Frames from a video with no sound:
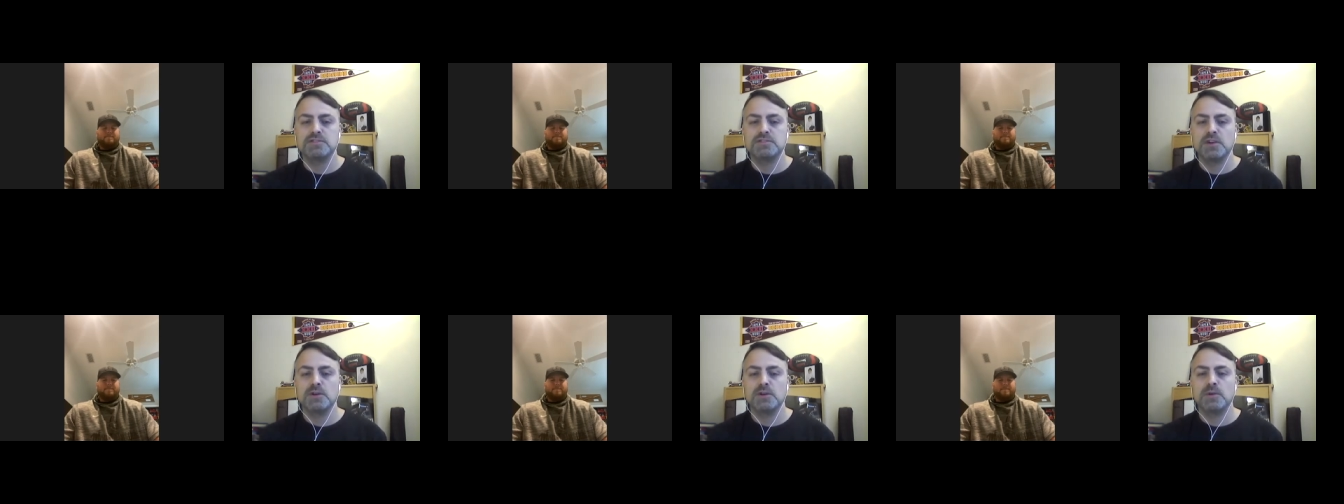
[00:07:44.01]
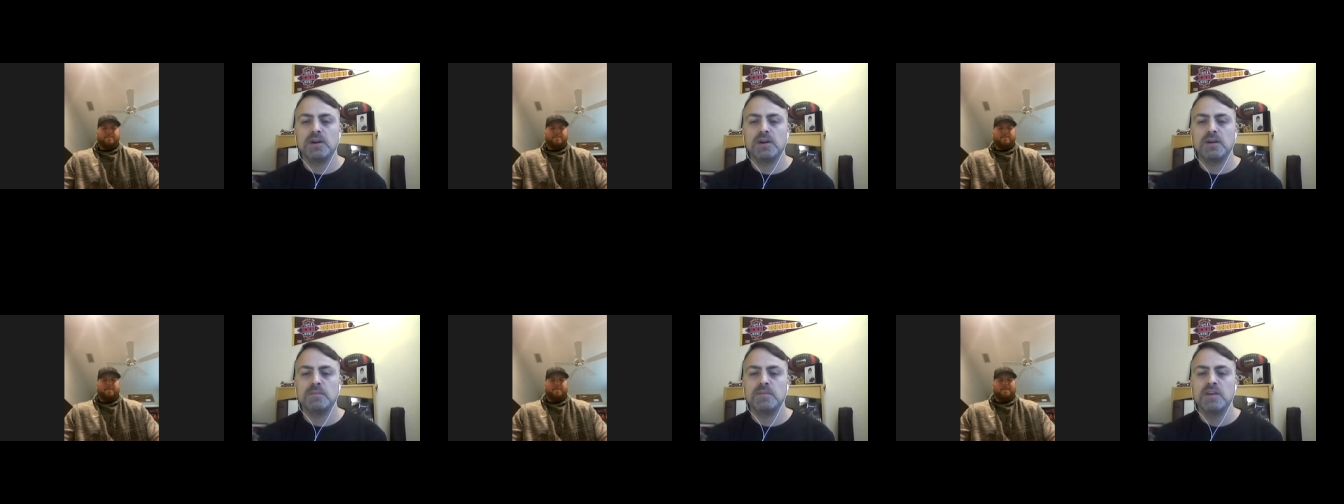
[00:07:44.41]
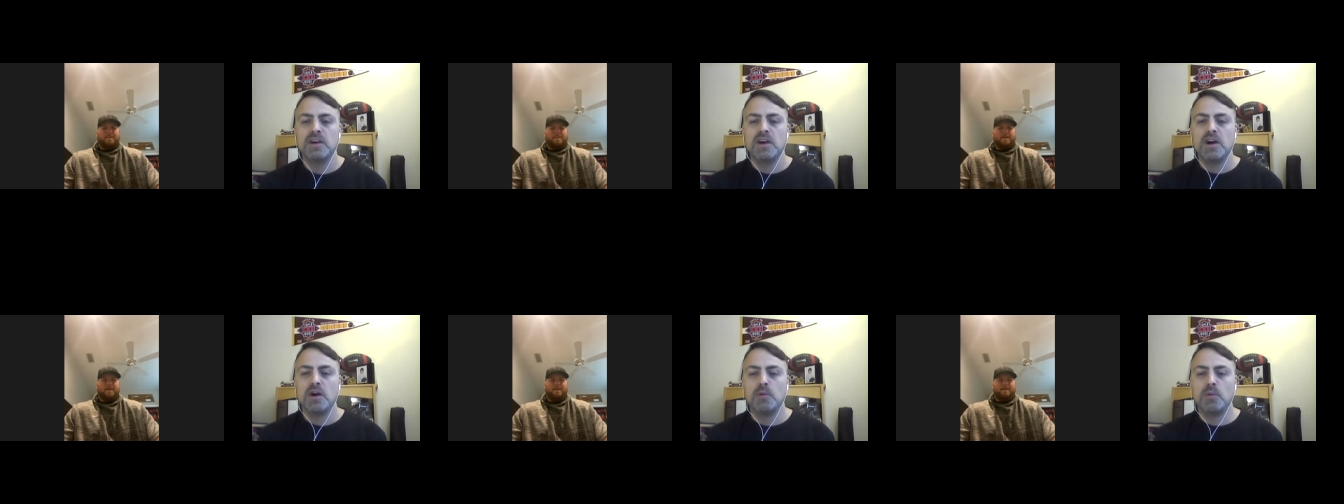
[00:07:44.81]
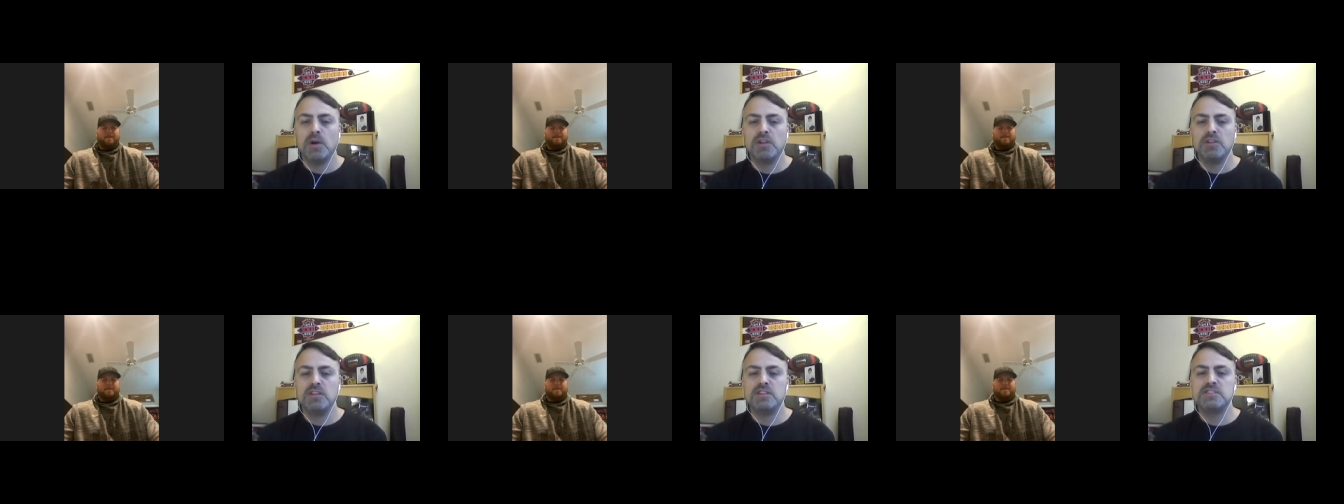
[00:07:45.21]
So I want
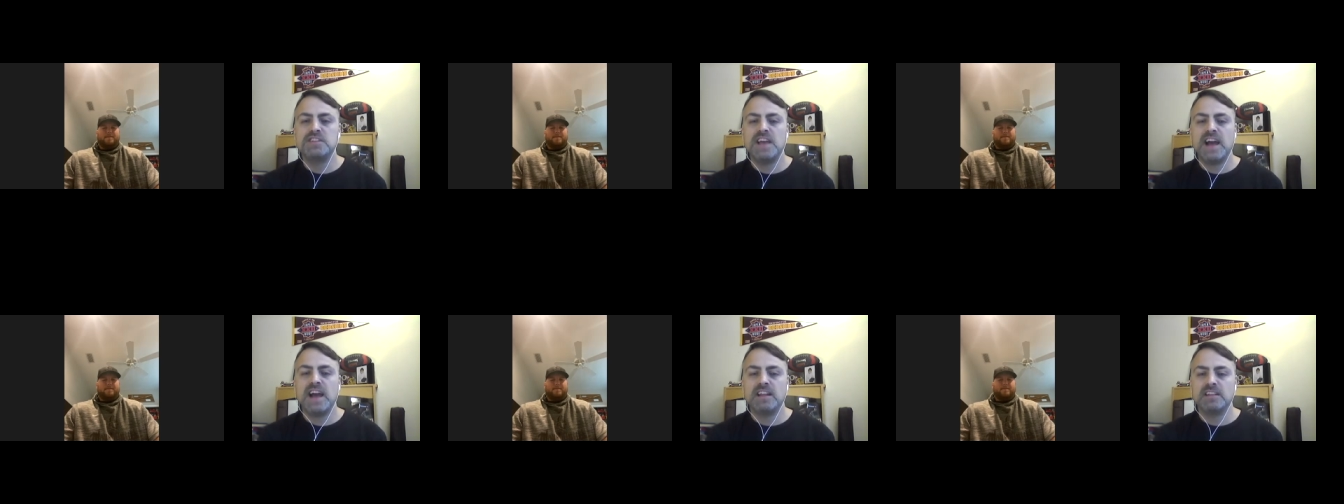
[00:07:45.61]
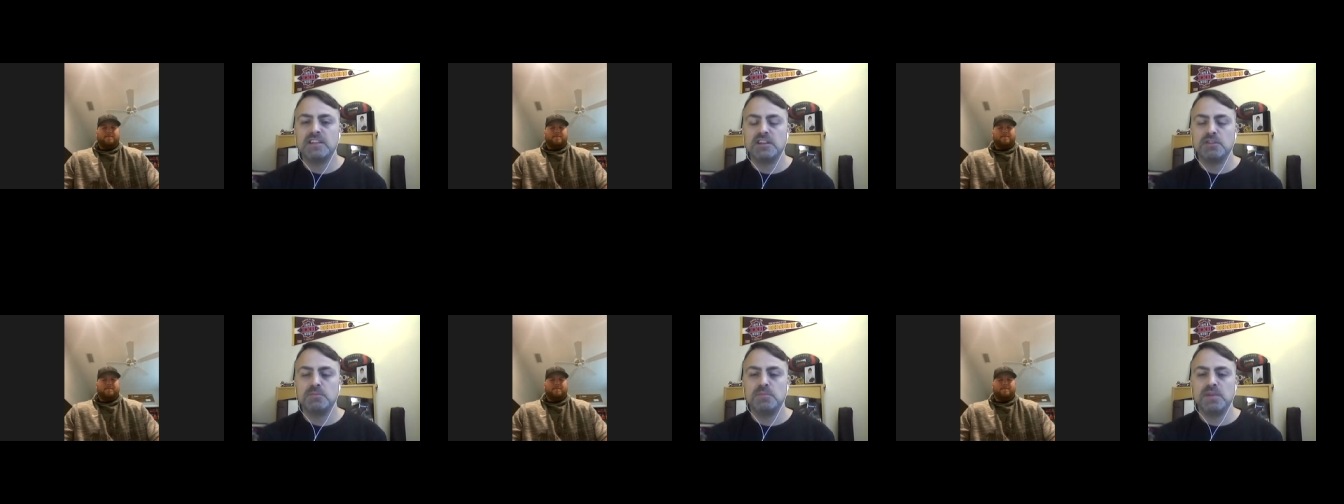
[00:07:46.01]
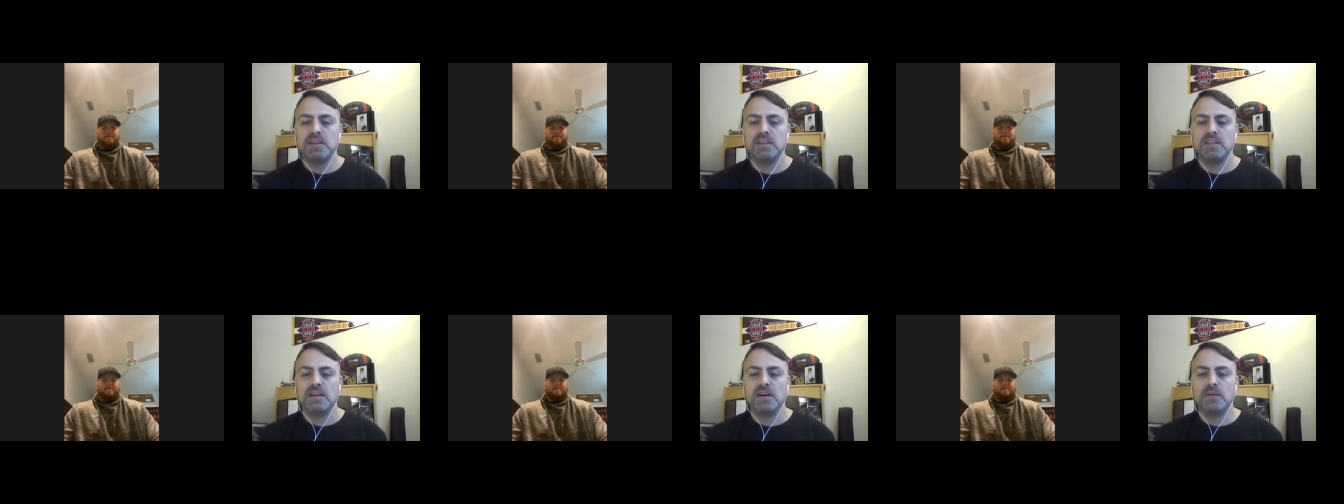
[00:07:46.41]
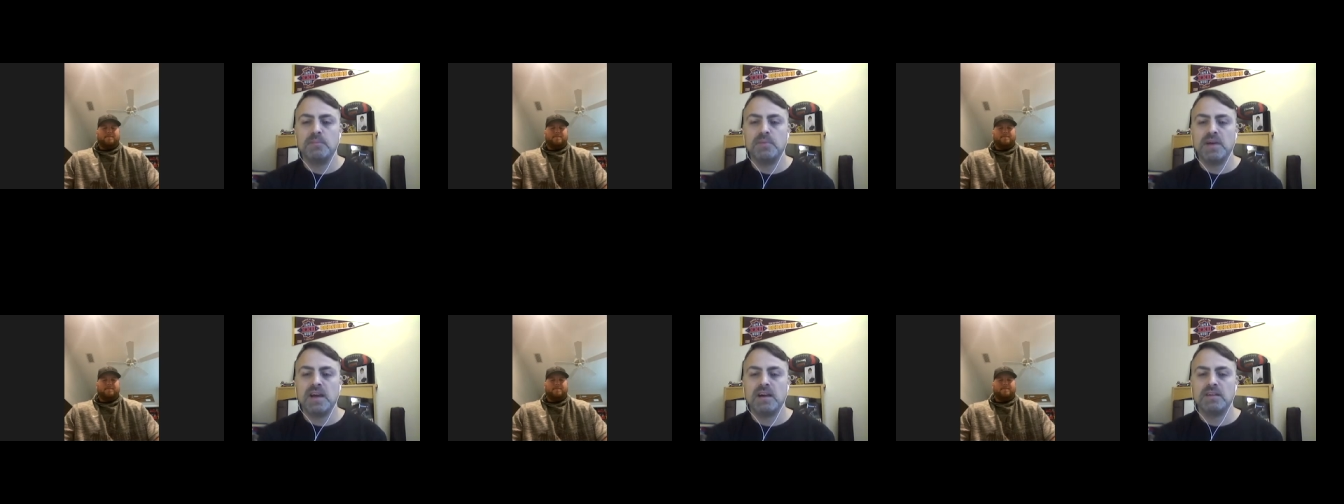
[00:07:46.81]
you to chat a little bit
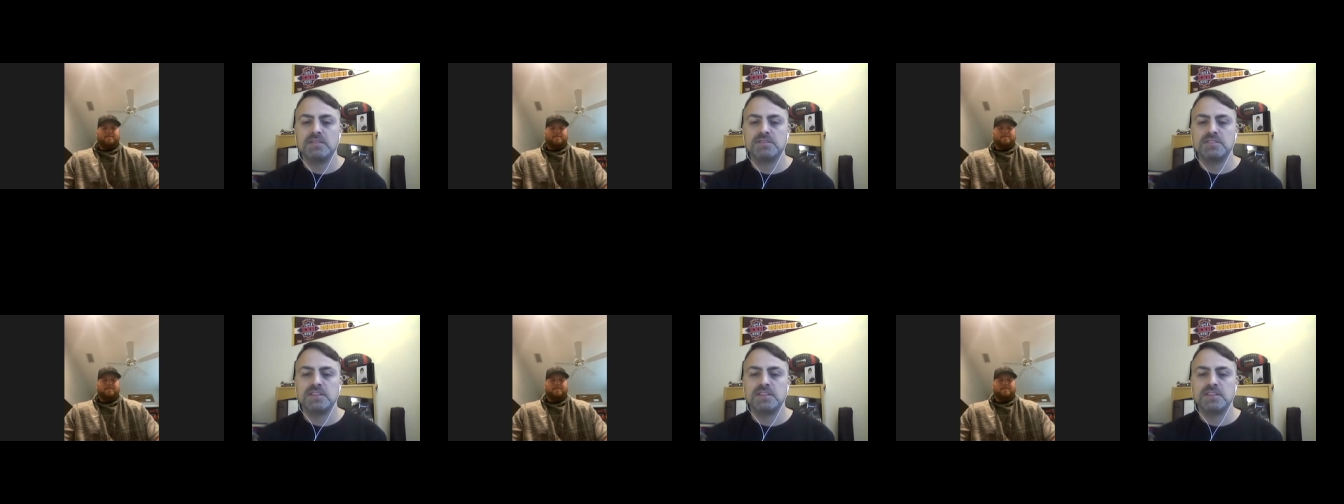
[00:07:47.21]
about